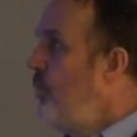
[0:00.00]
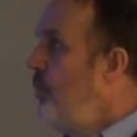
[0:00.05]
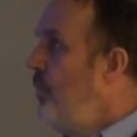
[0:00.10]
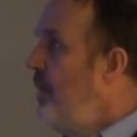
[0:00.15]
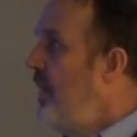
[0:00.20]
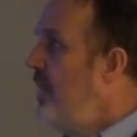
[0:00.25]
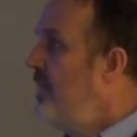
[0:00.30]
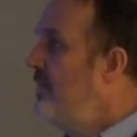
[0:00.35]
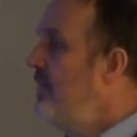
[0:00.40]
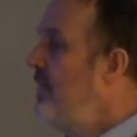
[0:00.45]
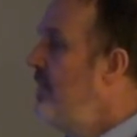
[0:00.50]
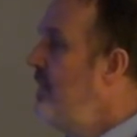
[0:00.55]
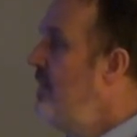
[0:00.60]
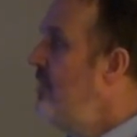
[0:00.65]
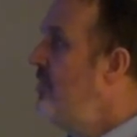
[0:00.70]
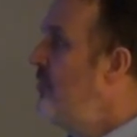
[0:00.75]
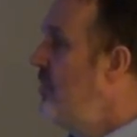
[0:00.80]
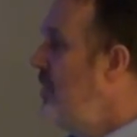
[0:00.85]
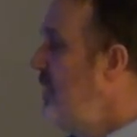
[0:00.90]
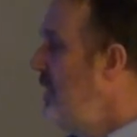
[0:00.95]
We had
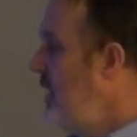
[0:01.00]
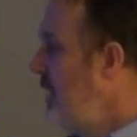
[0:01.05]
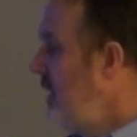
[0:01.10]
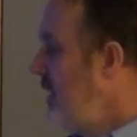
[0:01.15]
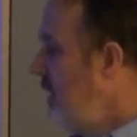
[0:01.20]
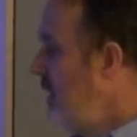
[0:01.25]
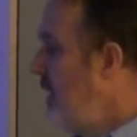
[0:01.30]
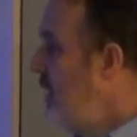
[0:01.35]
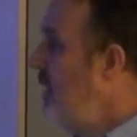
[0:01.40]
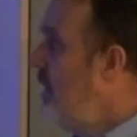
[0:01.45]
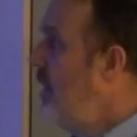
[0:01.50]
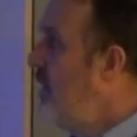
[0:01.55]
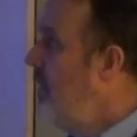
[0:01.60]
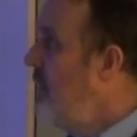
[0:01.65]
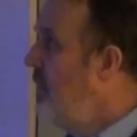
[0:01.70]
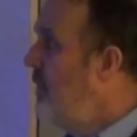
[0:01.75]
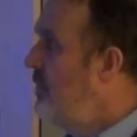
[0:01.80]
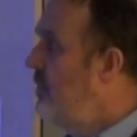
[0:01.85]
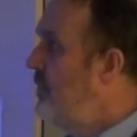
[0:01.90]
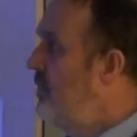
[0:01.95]
initially
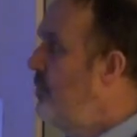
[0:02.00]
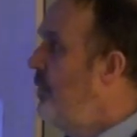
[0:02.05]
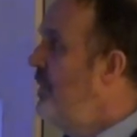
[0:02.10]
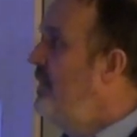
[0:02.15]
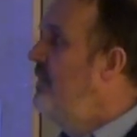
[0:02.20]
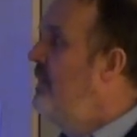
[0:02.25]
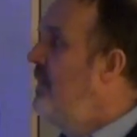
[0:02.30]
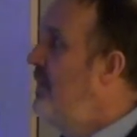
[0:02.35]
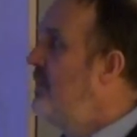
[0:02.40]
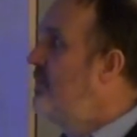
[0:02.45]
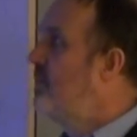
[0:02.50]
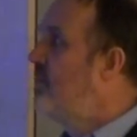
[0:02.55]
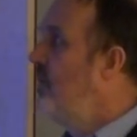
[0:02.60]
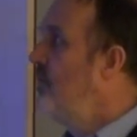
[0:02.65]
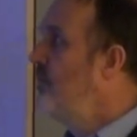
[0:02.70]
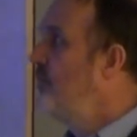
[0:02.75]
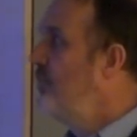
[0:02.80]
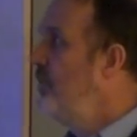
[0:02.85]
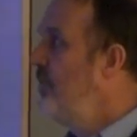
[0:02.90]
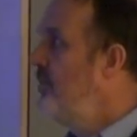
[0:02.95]
uh, 28
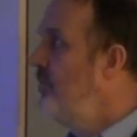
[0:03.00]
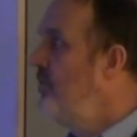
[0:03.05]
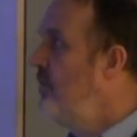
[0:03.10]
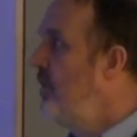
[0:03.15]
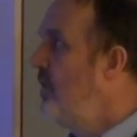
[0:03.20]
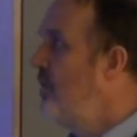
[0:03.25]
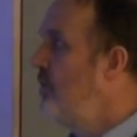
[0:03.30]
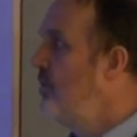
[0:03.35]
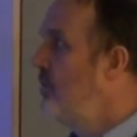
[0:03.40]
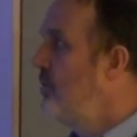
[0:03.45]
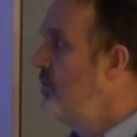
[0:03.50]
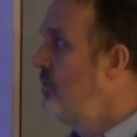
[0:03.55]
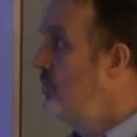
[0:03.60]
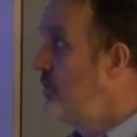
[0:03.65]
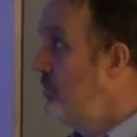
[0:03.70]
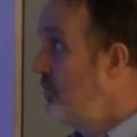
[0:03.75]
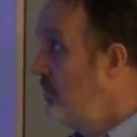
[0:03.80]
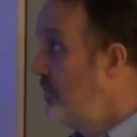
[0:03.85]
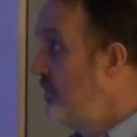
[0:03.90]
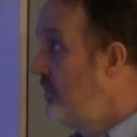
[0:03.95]
countries, now
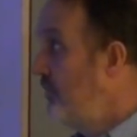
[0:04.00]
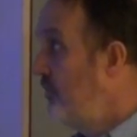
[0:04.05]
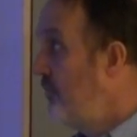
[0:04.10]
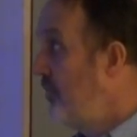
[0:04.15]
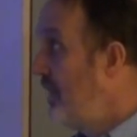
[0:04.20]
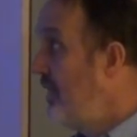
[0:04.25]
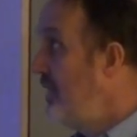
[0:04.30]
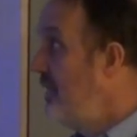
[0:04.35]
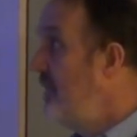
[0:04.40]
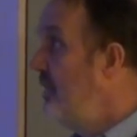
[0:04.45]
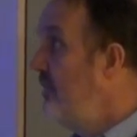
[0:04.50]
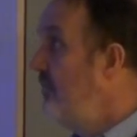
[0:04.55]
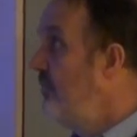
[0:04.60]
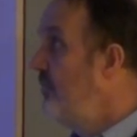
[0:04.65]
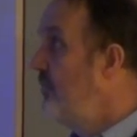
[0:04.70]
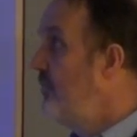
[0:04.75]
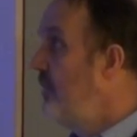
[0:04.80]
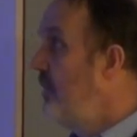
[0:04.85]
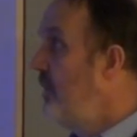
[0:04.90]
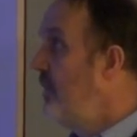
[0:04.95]
35,
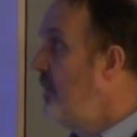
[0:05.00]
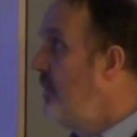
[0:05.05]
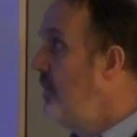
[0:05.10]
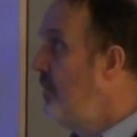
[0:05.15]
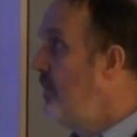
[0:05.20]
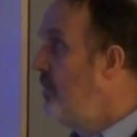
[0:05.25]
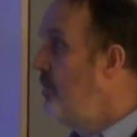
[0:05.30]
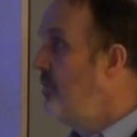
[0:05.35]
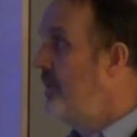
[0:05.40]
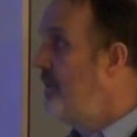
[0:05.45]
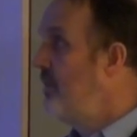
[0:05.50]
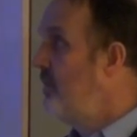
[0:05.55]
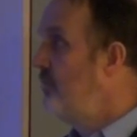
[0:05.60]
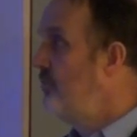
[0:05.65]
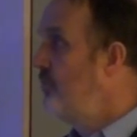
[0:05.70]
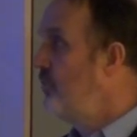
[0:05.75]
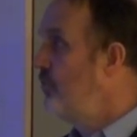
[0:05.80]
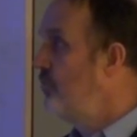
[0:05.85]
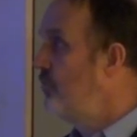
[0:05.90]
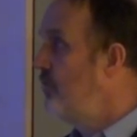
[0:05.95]
um, how many in the
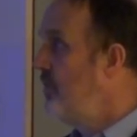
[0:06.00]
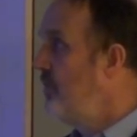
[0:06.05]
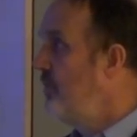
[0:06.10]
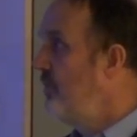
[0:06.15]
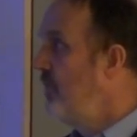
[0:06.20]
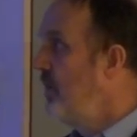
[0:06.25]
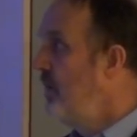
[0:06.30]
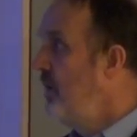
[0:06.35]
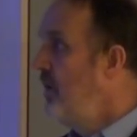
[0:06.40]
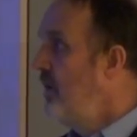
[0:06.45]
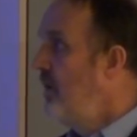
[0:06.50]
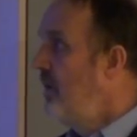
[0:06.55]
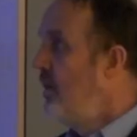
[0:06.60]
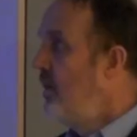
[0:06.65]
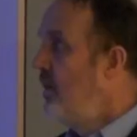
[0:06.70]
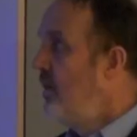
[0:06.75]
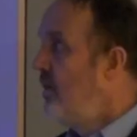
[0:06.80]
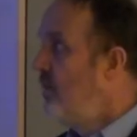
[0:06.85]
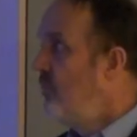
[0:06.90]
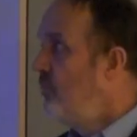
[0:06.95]
future.
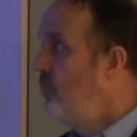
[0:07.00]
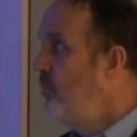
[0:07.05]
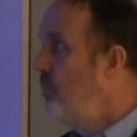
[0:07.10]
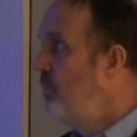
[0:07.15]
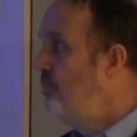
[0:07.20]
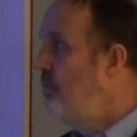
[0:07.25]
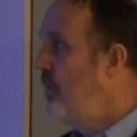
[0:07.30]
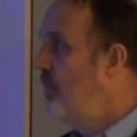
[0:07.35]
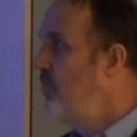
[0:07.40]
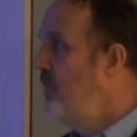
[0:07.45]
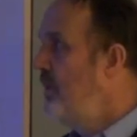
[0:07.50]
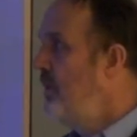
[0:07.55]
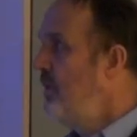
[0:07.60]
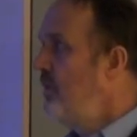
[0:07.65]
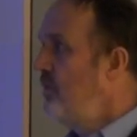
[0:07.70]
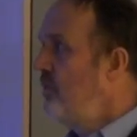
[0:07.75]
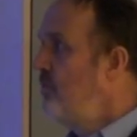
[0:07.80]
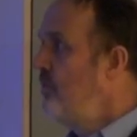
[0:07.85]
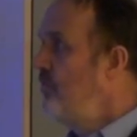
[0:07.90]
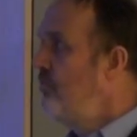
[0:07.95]
We'll
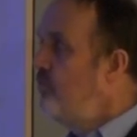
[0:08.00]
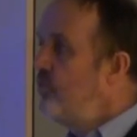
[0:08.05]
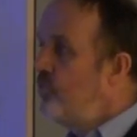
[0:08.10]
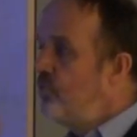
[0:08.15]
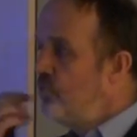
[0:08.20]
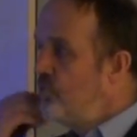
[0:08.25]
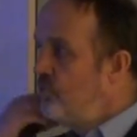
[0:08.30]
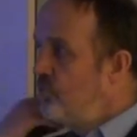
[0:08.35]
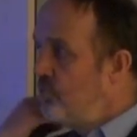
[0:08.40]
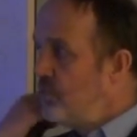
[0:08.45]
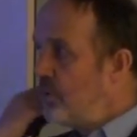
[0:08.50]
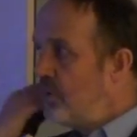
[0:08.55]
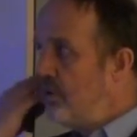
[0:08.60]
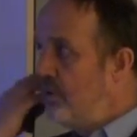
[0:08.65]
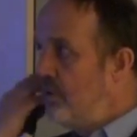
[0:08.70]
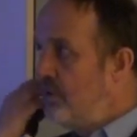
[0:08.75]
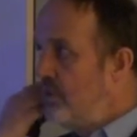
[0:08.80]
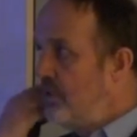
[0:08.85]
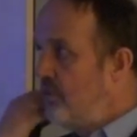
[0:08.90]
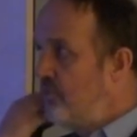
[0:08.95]
probably review
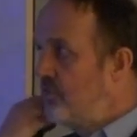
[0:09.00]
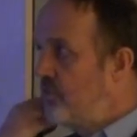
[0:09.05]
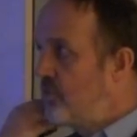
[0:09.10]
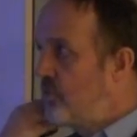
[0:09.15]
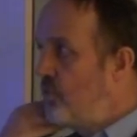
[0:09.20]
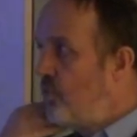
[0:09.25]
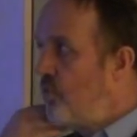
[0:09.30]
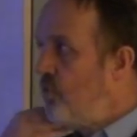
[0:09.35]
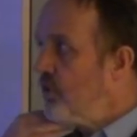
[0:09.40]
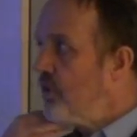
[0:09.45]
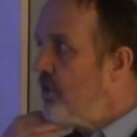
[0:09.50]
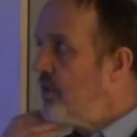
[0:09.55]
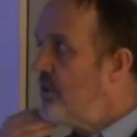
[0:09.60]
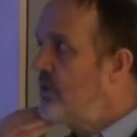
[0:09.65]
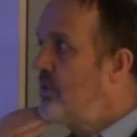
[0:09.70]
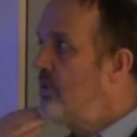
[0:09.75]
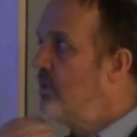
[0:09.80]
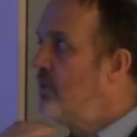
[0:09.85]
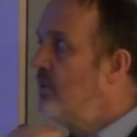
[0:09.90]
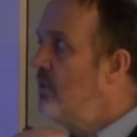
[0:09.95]
the
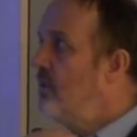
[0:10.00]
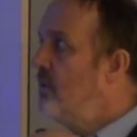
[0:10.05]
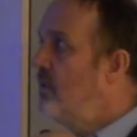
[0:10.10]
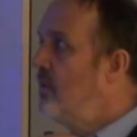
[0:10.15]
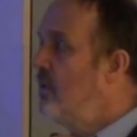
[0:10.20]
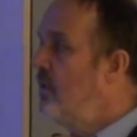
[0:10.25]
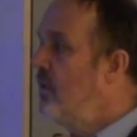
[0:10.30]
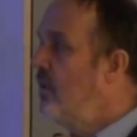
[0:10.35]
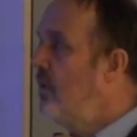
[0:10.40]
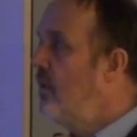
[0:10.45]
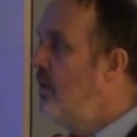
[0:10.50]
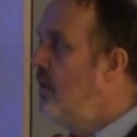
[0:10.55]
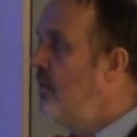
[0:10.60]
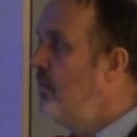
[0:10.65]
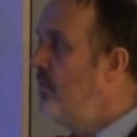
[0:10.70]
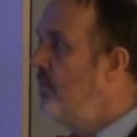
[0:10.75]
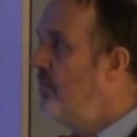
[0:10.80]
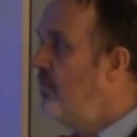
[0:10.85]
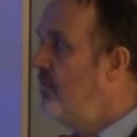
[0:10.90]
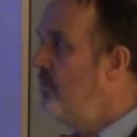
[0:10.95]
scoring uh,
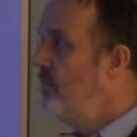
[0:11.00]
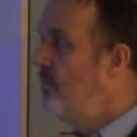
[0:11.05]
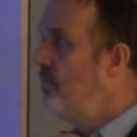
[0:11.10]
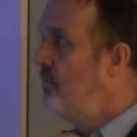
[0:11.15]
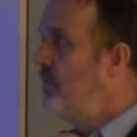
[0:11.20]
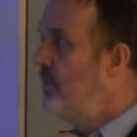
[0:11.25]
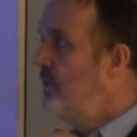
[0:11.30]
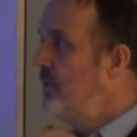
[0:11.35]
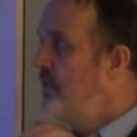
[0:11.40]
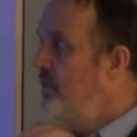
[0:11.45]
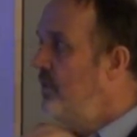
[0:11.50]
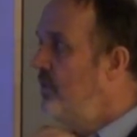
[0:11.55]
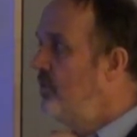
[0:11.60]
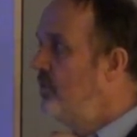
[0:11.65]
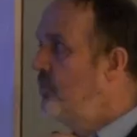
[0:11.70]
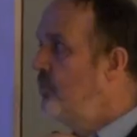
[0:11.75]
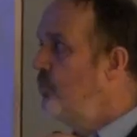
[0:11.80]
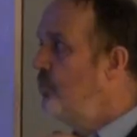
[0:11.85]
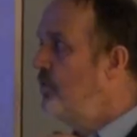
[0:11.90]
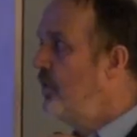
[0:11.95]

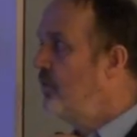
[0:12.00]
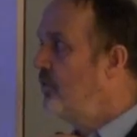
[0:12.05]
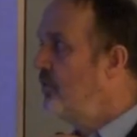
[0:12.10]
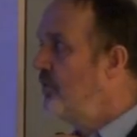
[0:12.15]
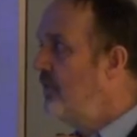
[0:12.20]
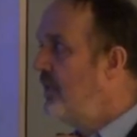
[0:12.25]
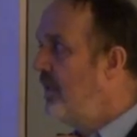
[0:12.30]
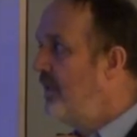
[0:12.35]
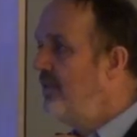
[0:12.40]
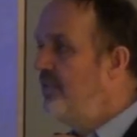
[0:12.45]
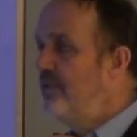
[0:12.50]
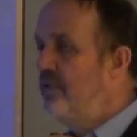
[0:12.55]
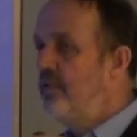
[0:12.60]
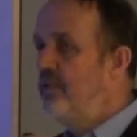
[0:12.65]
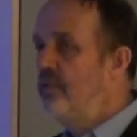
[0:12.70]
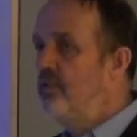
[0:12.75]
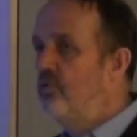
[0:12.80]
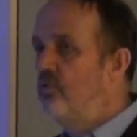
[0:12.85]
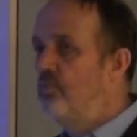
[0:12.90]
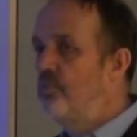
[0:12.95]
in
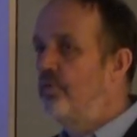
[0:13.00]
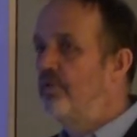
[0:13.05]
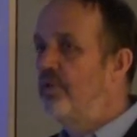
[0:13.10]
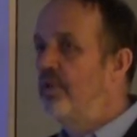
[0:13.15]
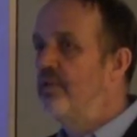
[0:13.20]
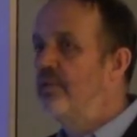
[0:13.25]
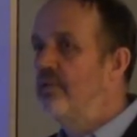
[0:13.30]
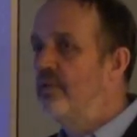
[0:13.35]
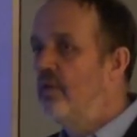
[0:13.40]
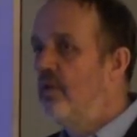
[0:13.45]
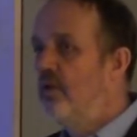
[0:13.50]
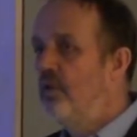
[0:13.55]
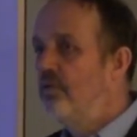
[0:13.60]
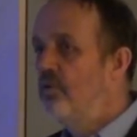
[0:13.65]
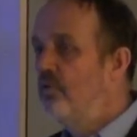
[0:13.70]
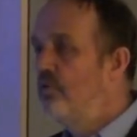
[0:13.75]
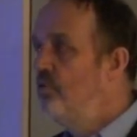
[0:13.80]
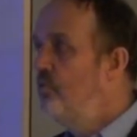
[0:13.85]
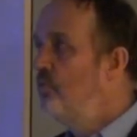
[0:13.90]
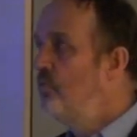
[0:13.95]
2019 to present
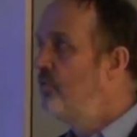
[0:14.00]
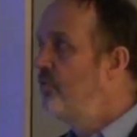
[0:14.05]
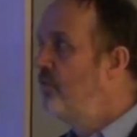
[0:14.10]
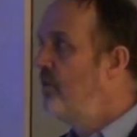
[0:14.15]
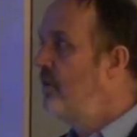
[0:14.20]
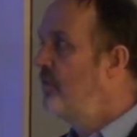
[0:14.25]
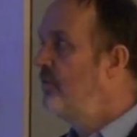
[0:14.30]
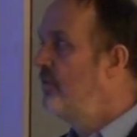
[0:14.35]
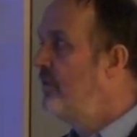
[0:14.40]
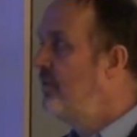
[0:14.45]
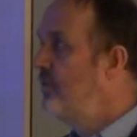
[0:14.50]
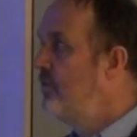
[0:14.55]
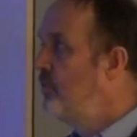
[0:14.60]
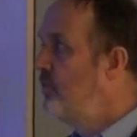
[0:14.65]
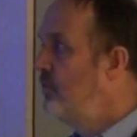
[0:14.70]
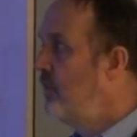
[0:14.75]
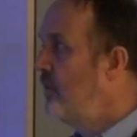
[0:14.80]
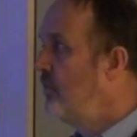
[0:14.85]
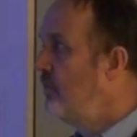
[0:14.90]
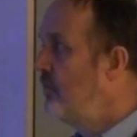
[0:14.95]
new result in
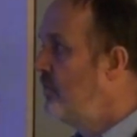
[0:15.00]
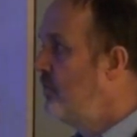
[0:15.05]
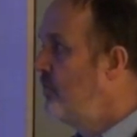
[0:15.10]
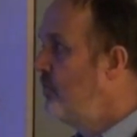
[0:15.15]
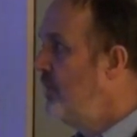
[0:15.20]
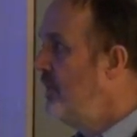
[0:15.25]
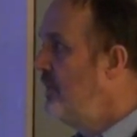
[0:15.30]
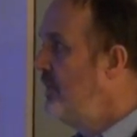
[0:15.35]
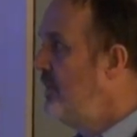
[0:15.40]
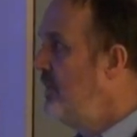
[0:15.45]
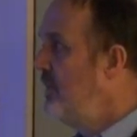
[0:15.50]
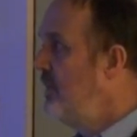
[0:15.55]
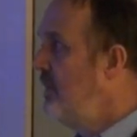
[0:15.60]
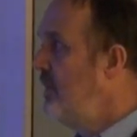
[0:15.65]
2020.